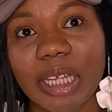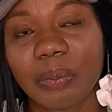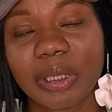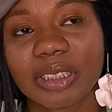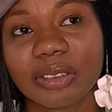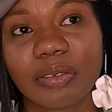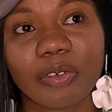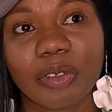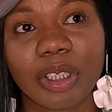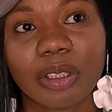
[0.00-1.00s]
10%
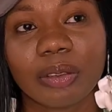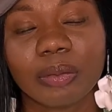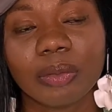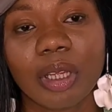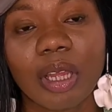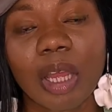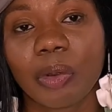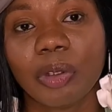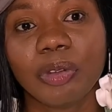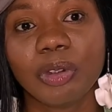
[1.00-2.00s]
of your income.
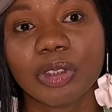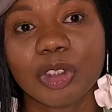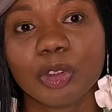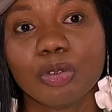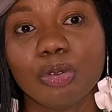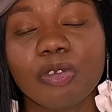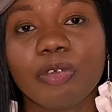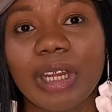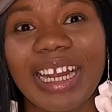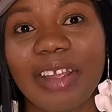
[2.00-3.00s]
I'm going to use it to look
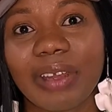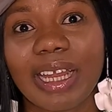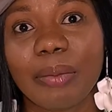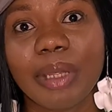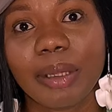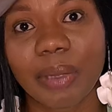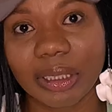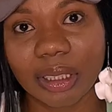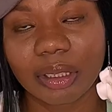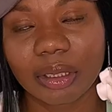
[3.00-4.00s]
for a life I can make
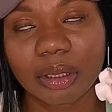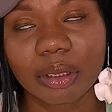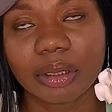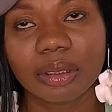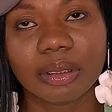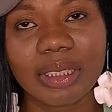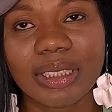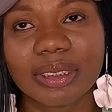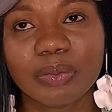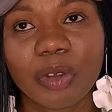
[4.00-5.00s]
better.
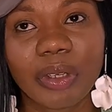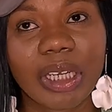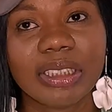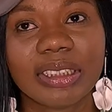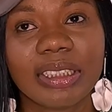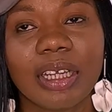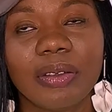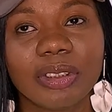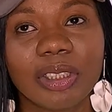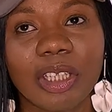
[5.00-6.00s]
It's more realistic that
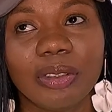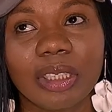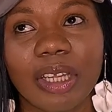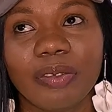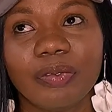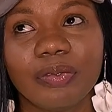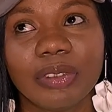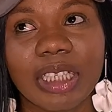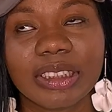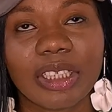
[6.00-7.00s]
way, so that you know that if
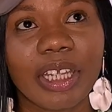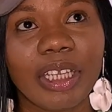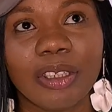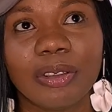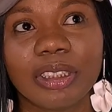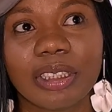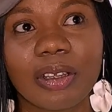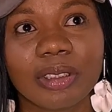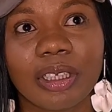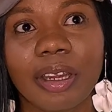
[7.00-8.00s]
let's say you're earning hundred
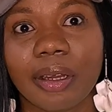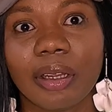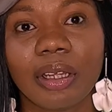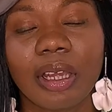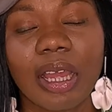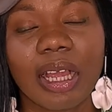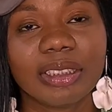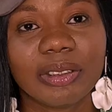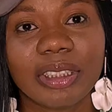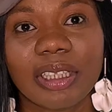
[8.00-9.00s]
thousand naira,
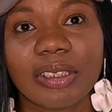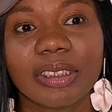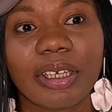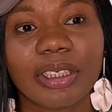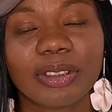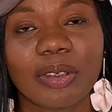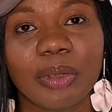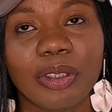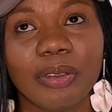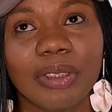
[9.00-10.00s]
as hundred thousand naira is
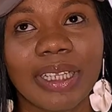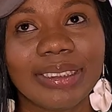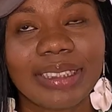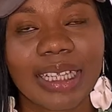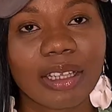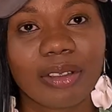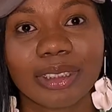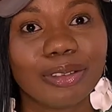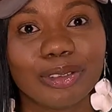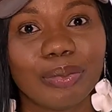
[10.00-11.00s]
coming in, you know that ten
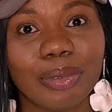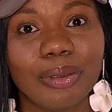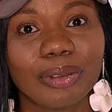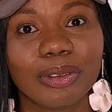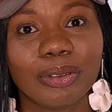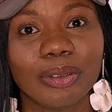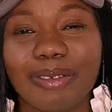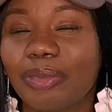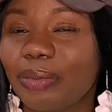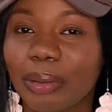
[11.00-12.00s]
thousand does not belong to you.
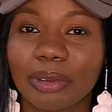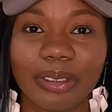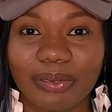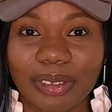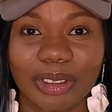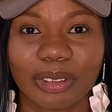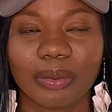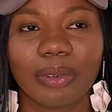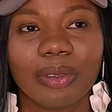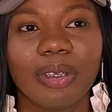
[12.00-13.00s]
Problem not the finish
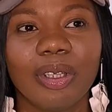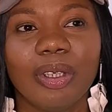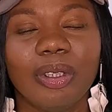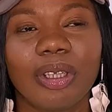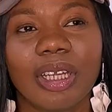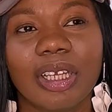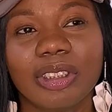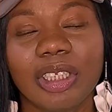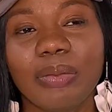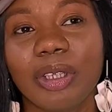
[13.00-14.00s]
overall. You can
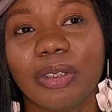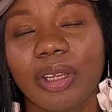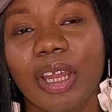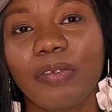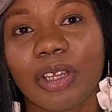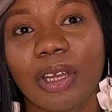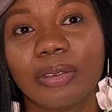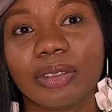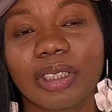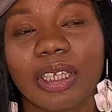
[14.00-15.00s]
actually make your life
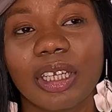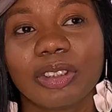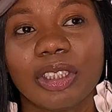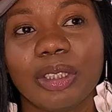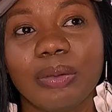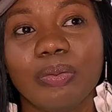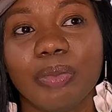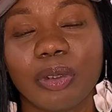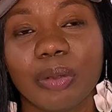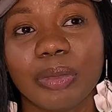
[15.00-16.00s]
count. You can actually
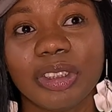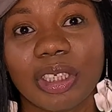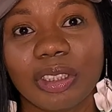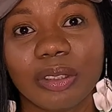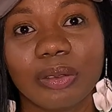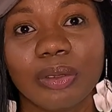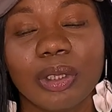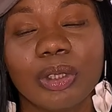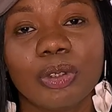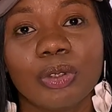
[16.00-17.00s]
become a channel
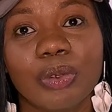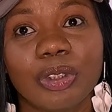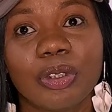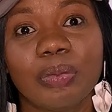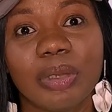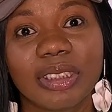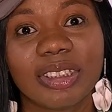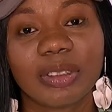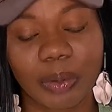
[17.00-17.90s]
through which God blesses